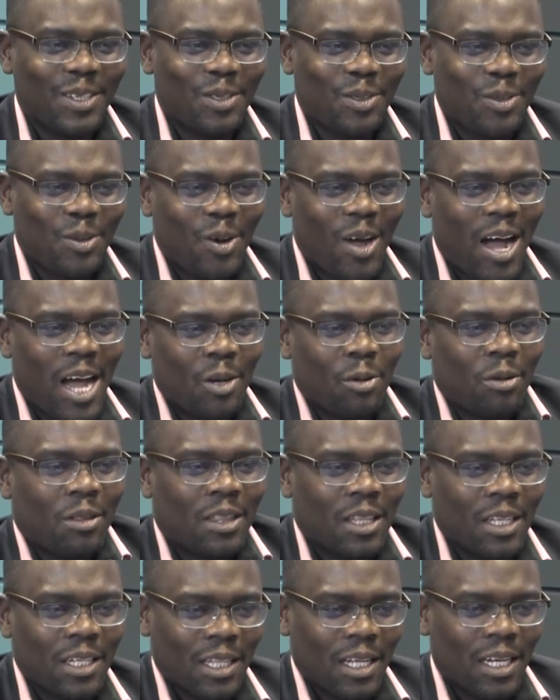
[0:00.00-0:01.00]
So I don't
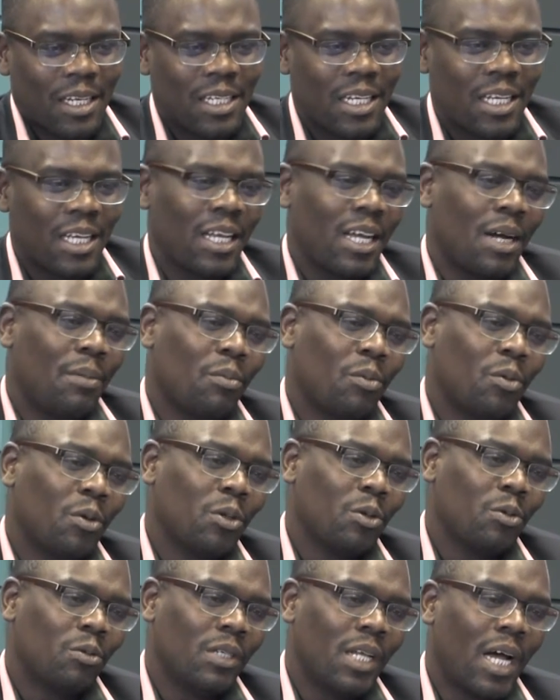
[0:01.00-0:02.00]
think that I'm
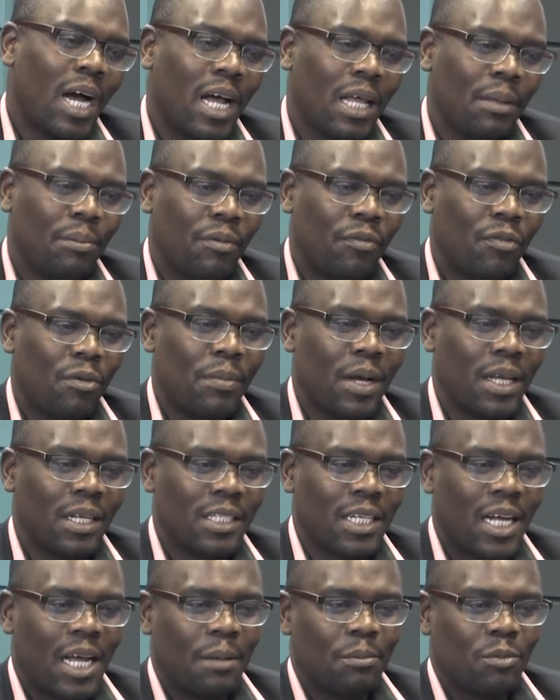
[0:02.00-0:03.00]
going to die before my
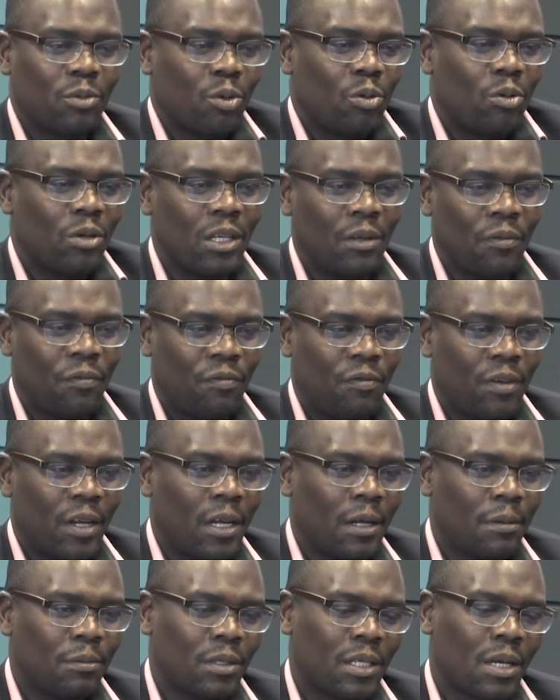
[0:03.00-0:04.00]
time. So if
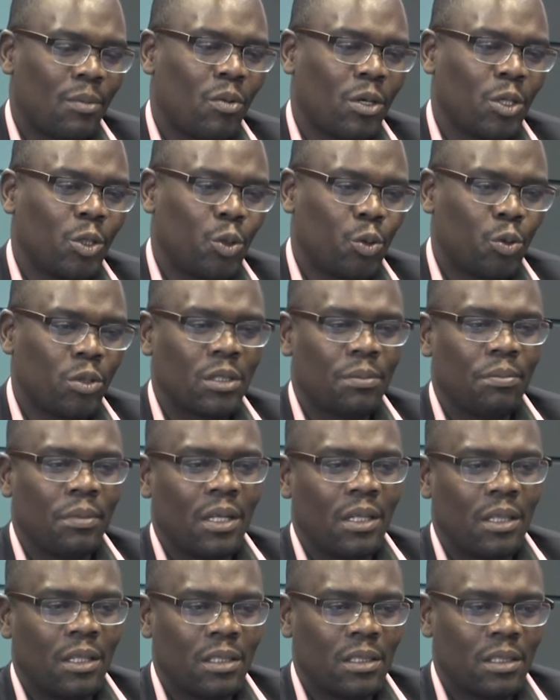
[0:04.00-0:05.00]
someone shoots
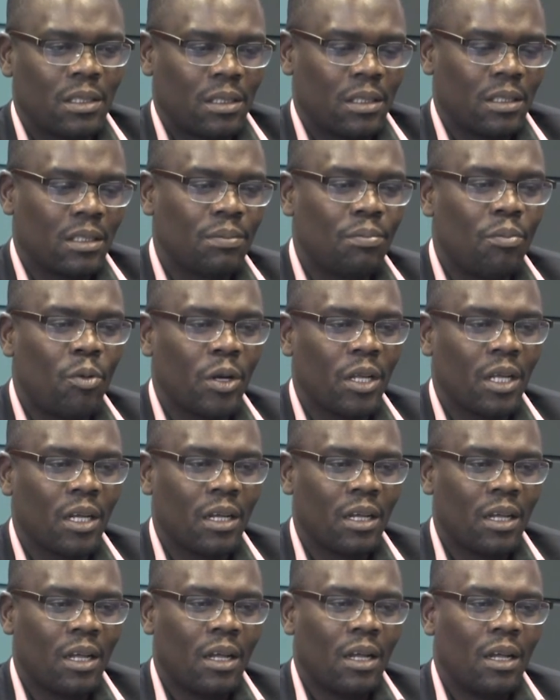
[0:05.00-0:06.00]
me this
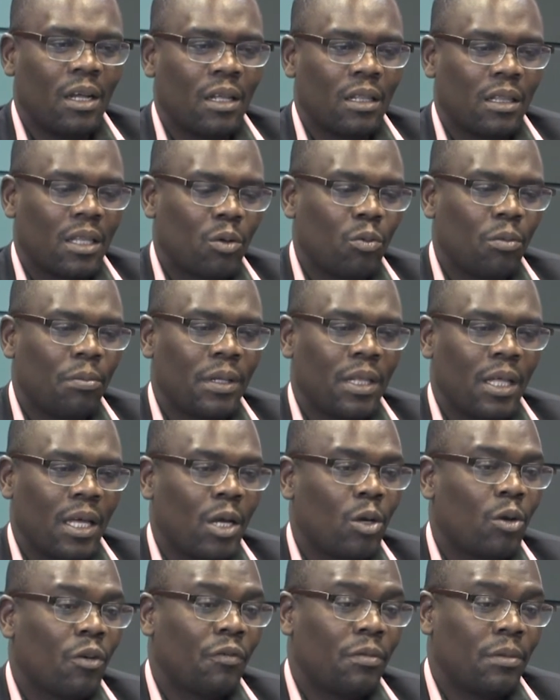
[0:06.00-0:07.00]
morning, that would be the
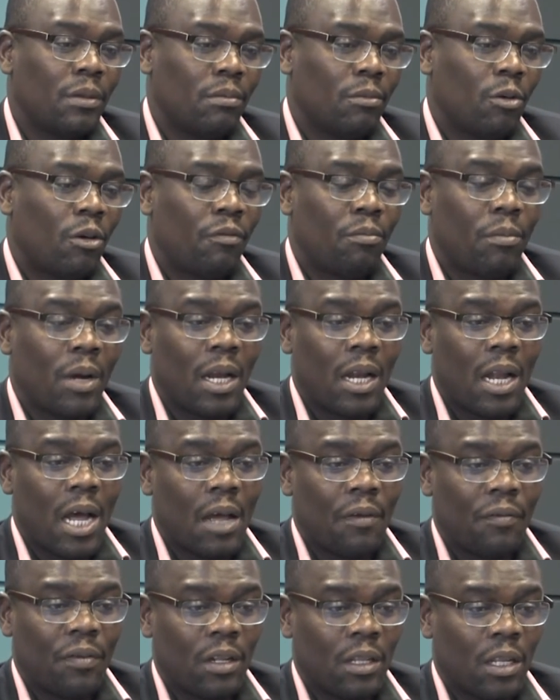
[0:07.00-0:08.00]
end of my
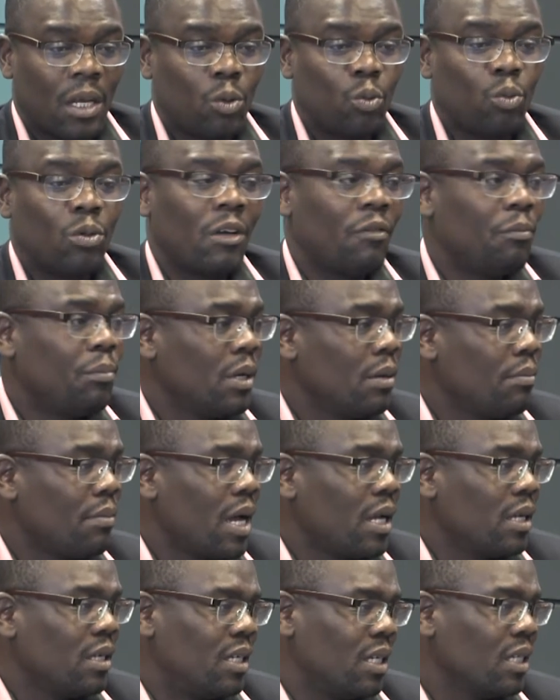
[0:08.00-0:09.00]
life, and that would have been
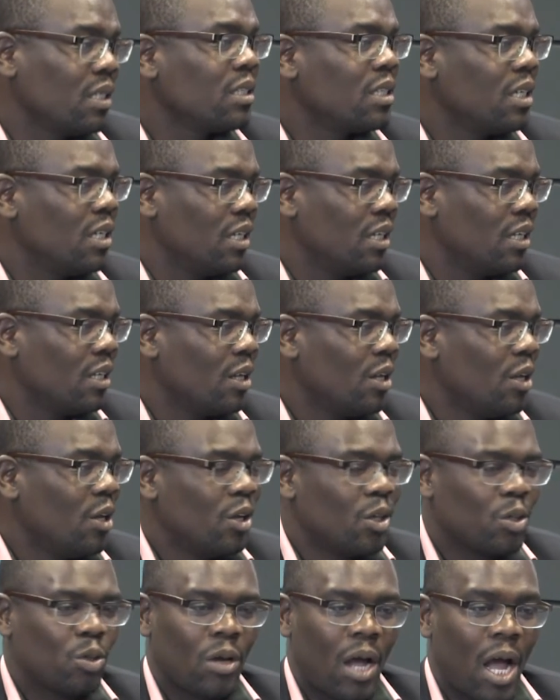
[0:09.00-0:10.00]
my destiny.
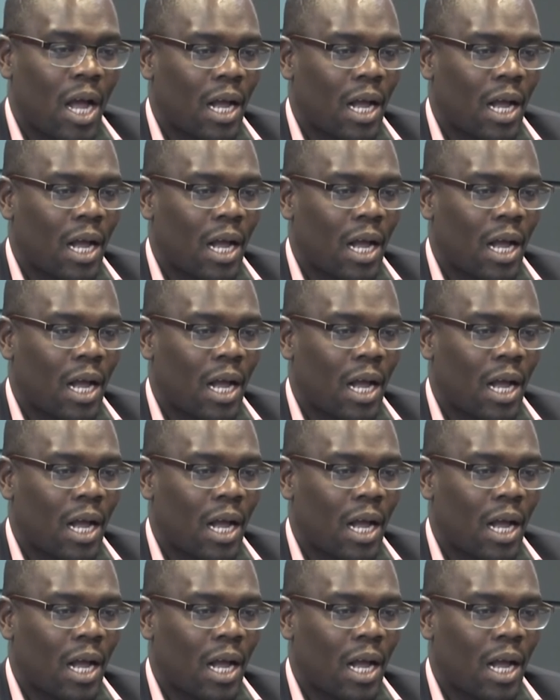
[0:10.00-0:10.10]
Mm-hmm. So